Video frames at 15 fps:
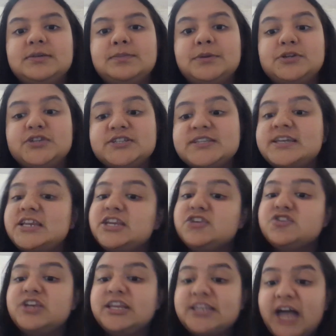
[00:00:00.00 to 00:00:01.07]
purchaser
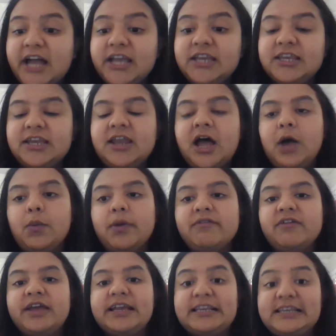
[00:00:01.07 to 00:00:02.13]
initially targeted.
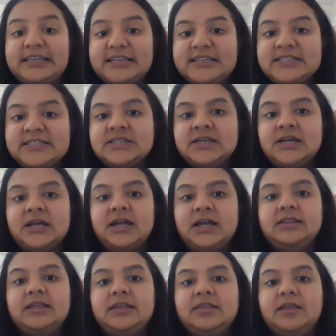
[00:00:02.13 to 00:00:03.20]
However, at least
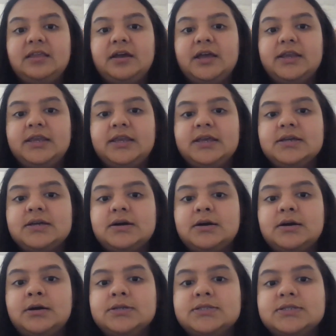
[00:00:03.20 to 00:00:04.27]
that they are getting
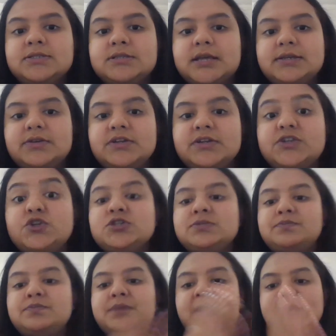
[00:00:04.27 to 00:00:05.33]
at a
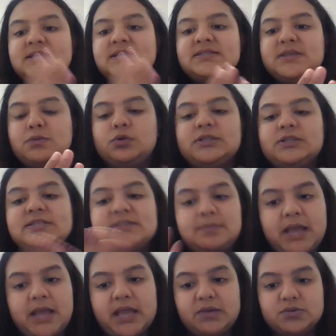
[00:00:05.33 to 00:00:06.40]
reduced price than what the
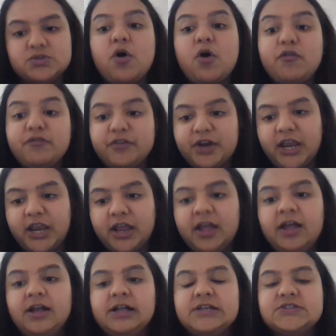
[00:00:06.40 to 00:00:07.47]
supplier was offering.
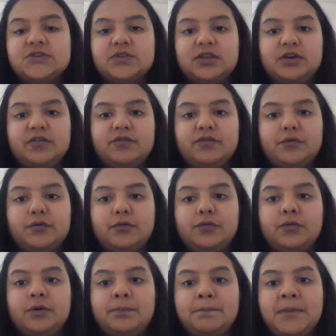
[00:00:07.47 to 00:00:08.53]
So
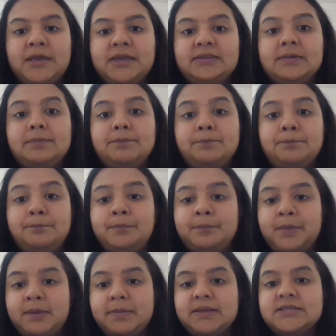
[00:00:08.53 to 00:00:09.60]
therefore, making the
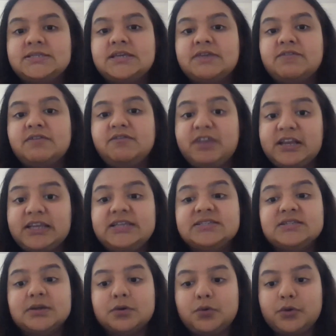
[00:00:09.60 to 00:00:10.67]
payment every weekly
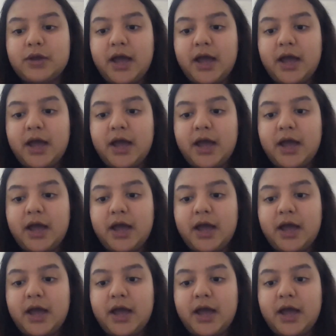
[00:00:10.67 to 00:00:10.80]
is a good